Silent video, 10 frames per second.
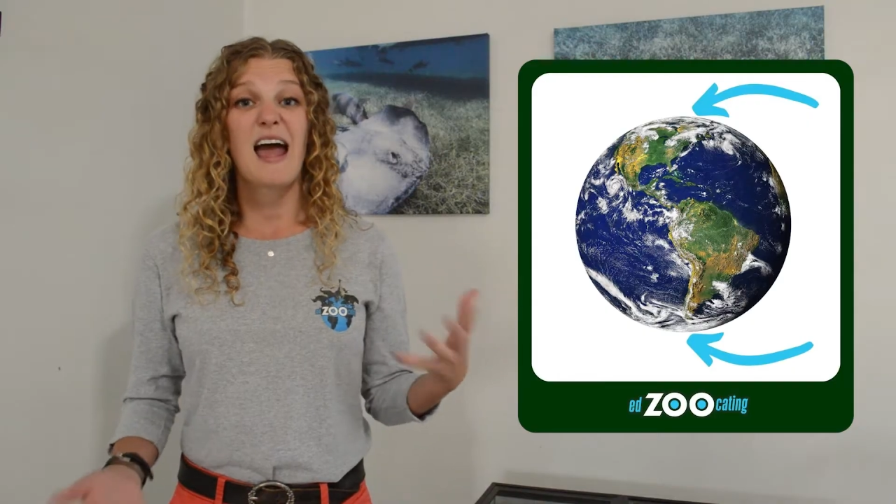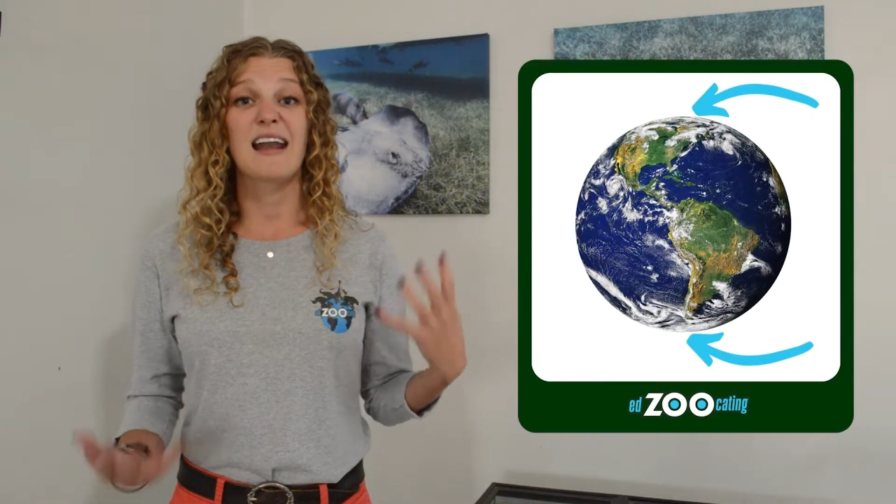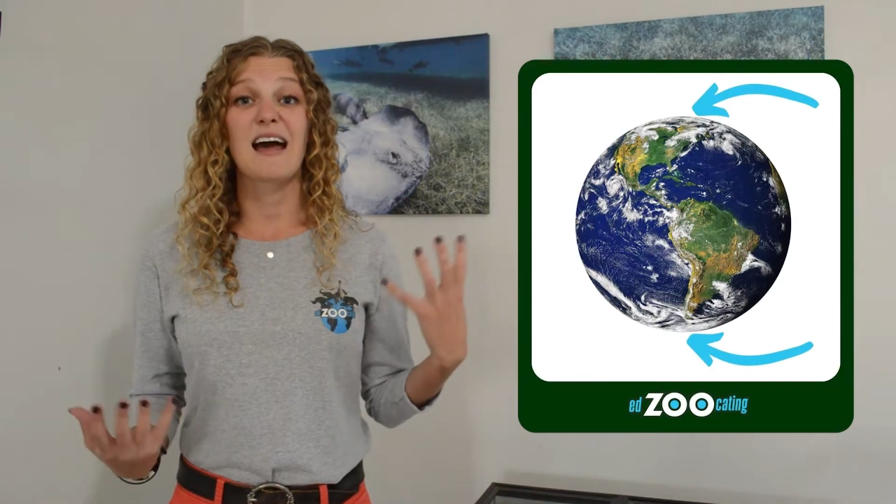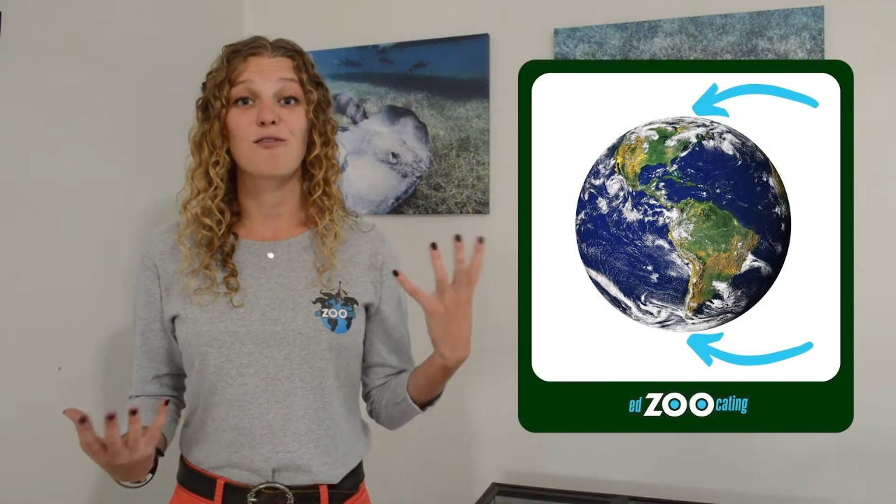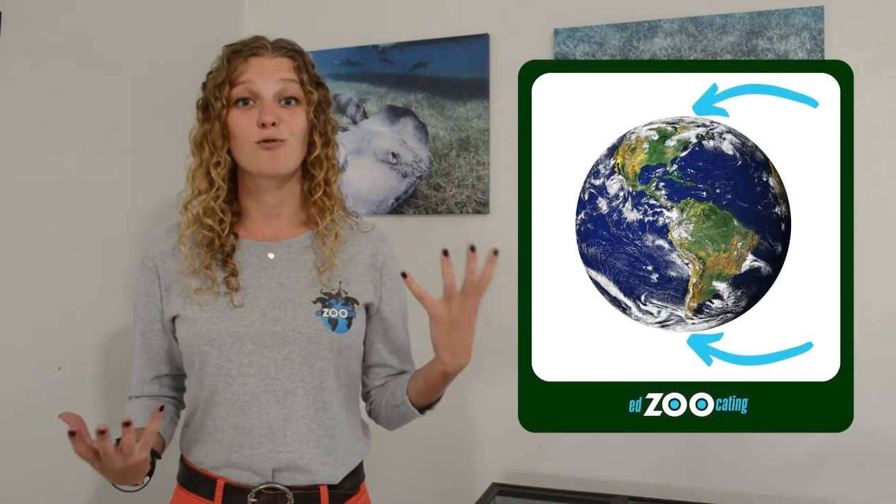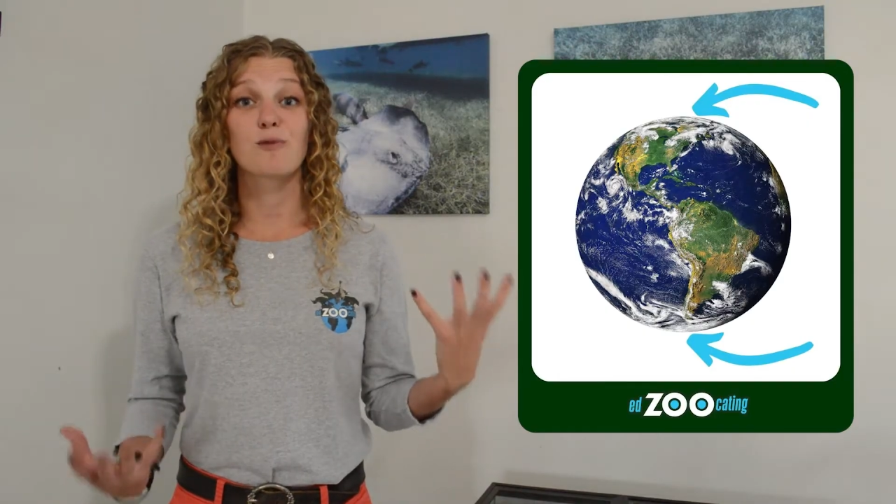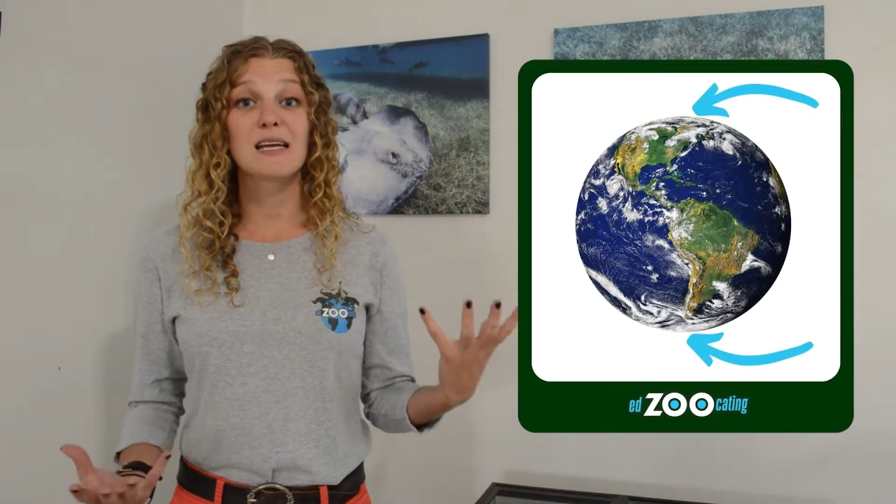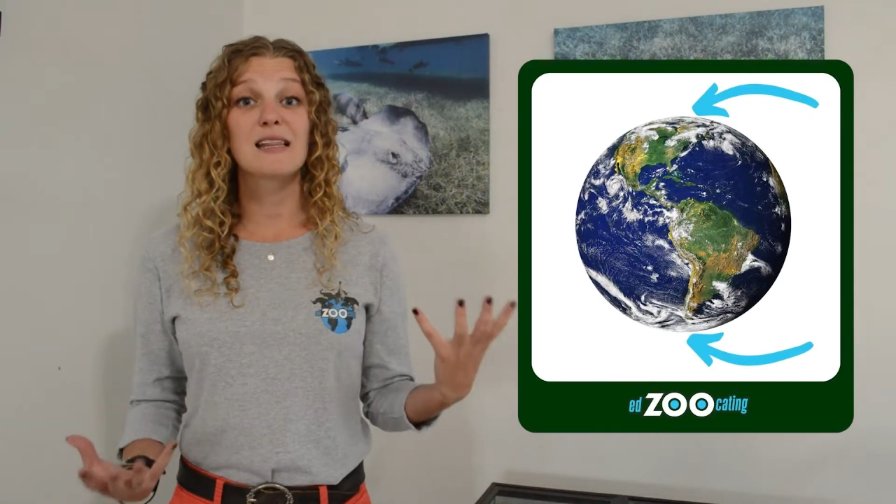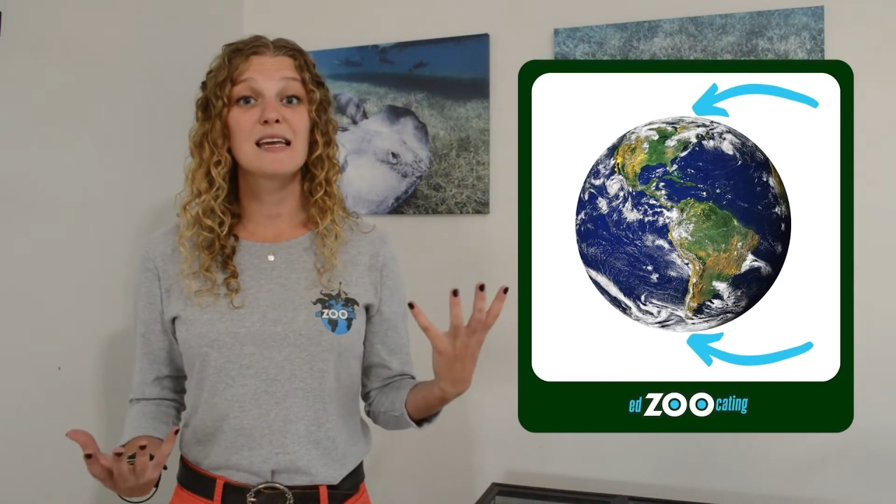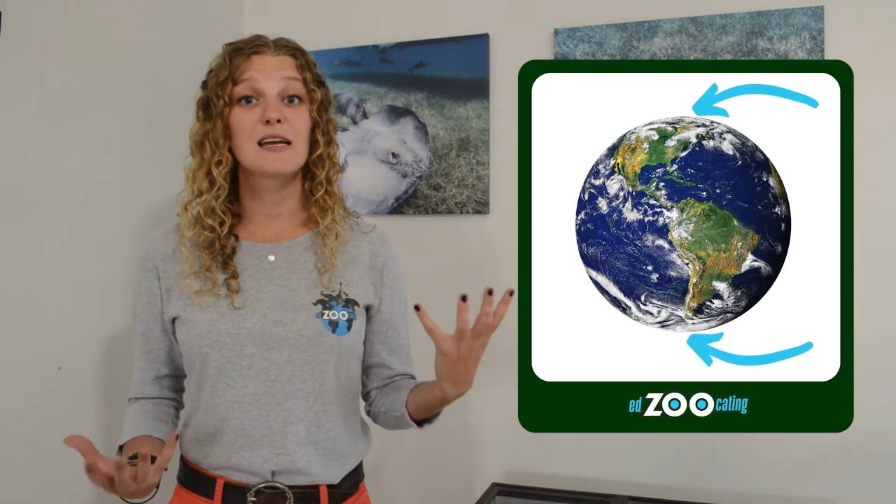and have
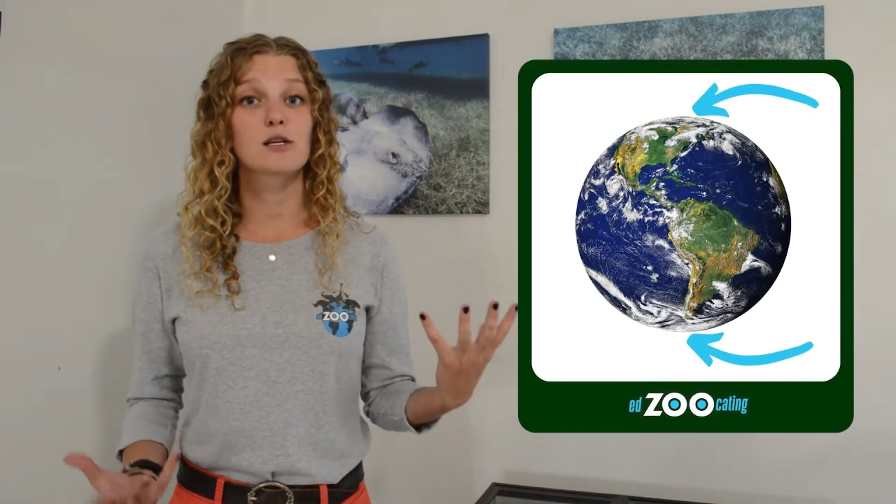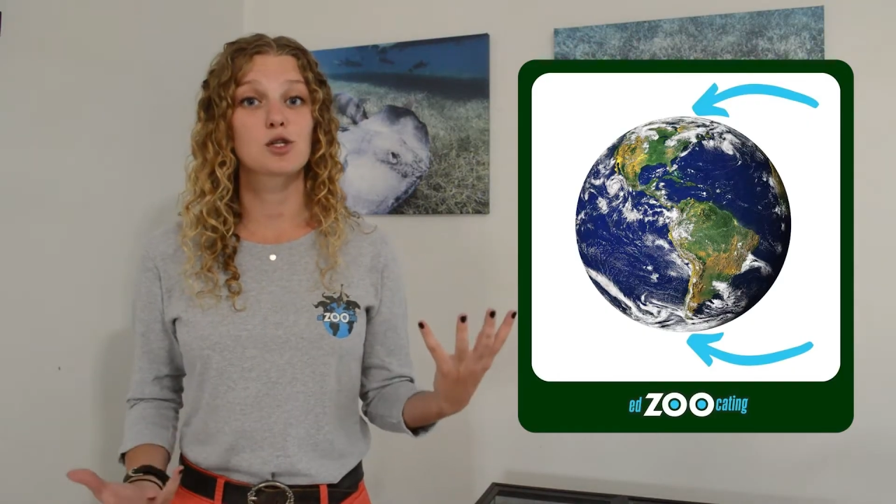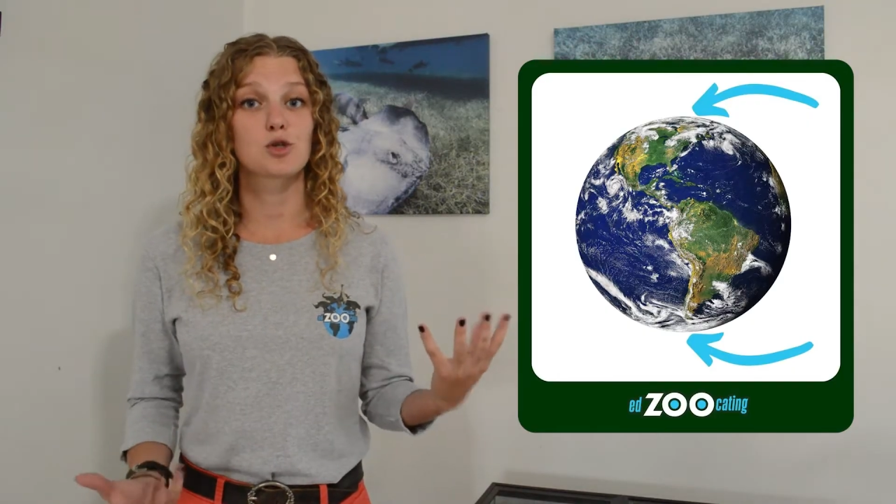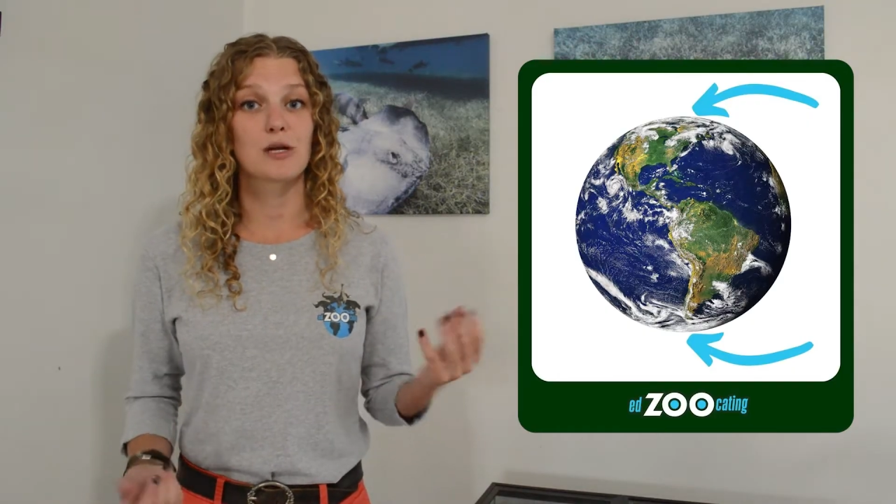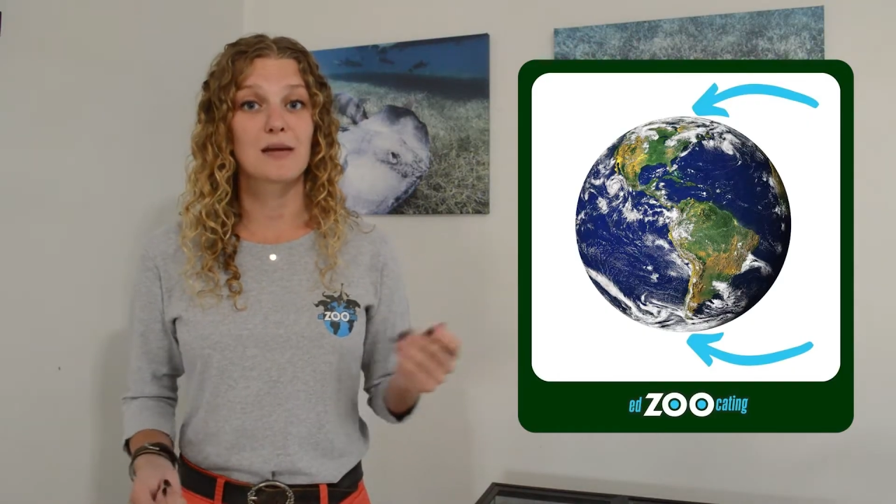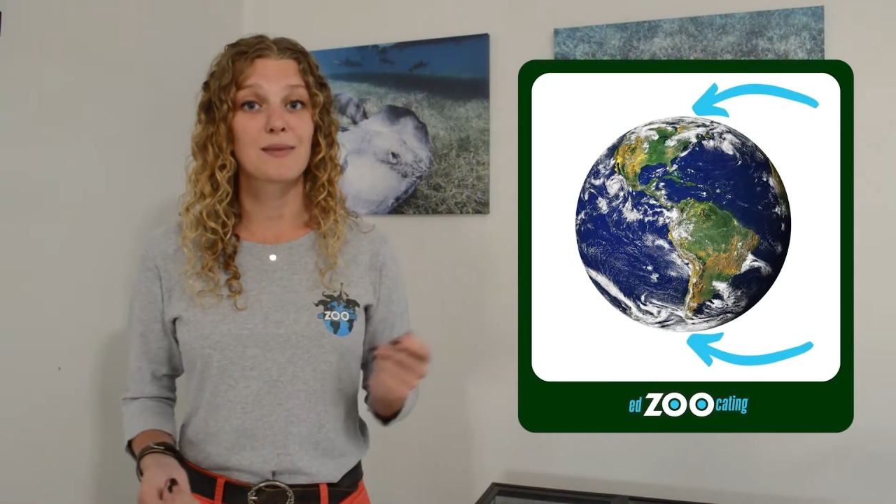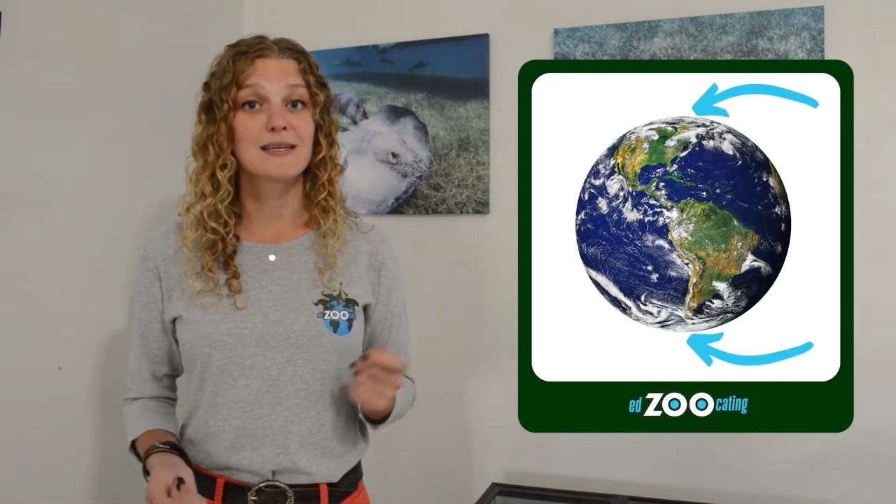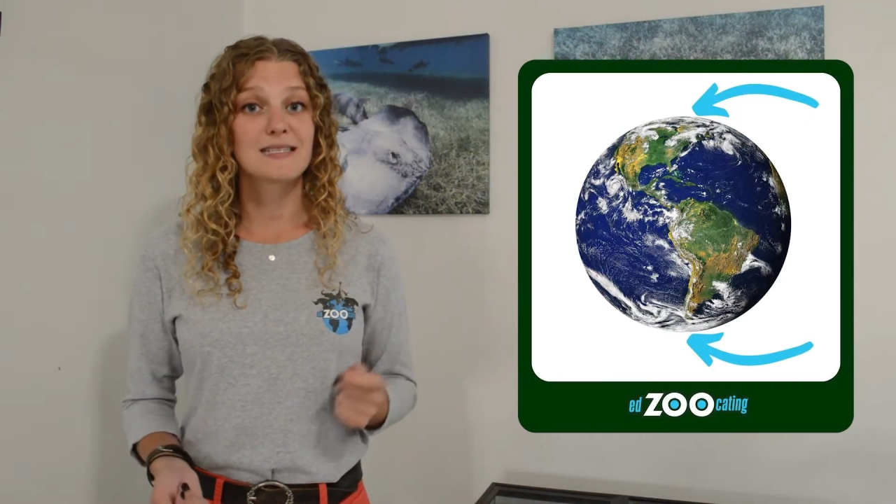really extreme